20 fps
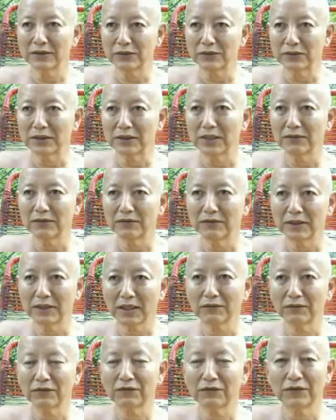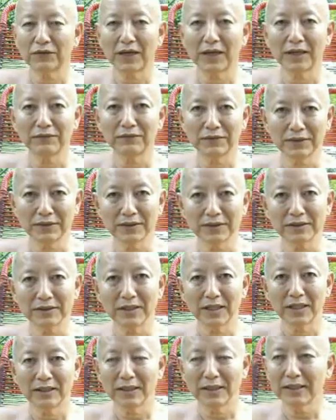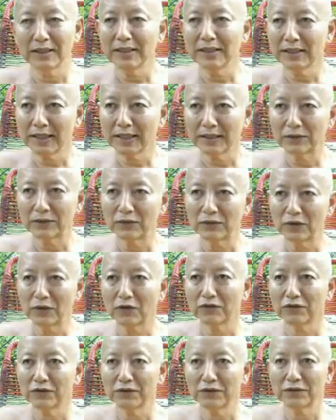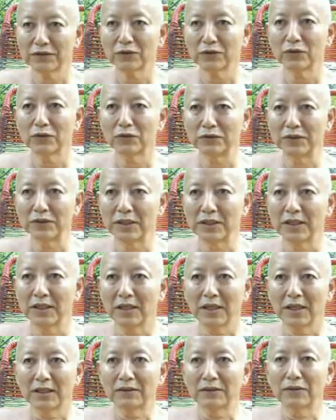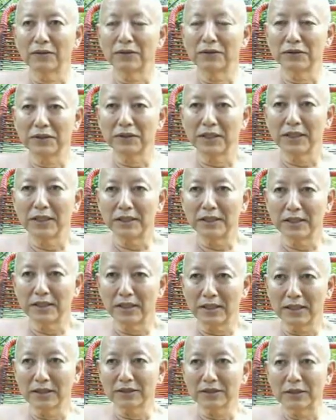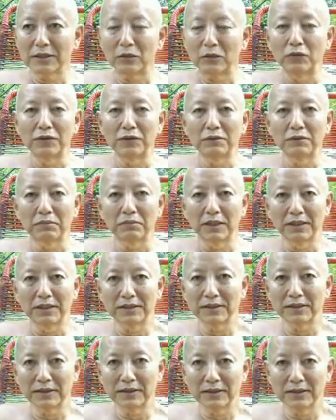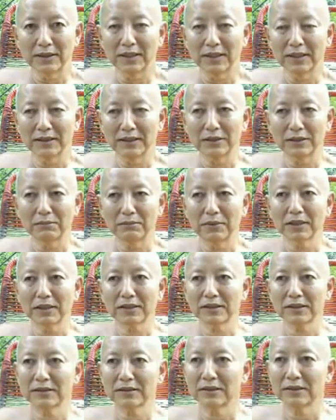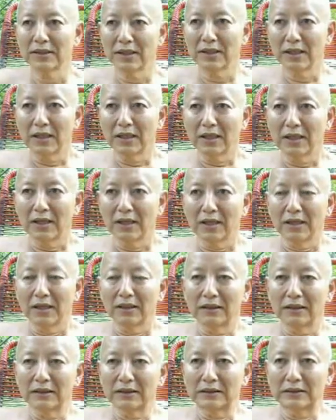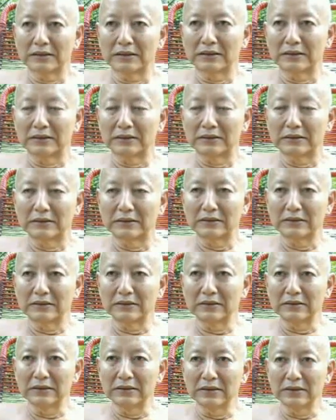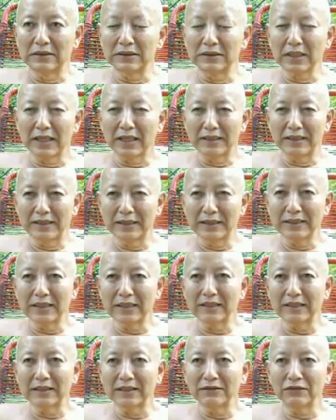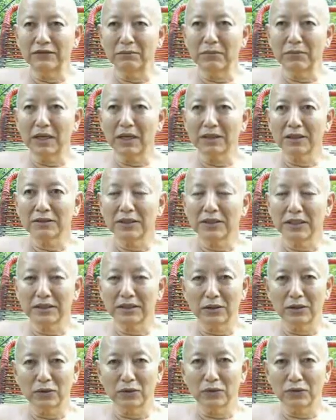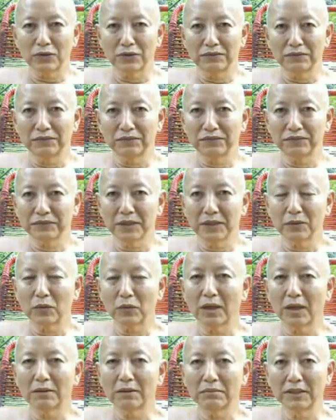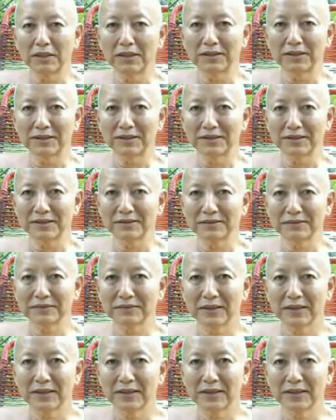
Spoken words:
the Sutta and Vinaya for 5 years, then he can go off on his own, go and stay in a secluded place. And it's best, it is ideal if a monk stays alone in quiet places.